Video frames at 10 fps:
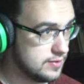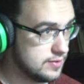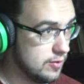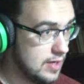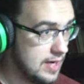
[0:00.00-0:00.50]

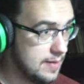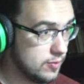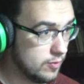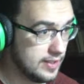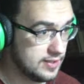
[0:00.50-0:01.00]
so I'm
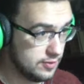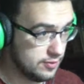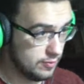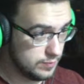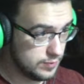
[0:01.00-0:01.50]
going
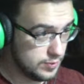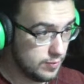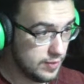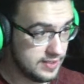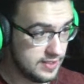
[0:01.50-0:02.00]
to do
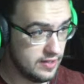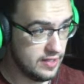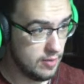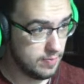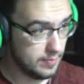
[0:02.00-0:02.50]
this and
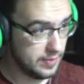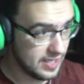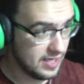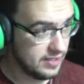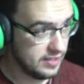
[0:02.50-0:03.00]
then I'll probably
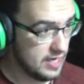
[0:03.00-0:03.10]
cut it,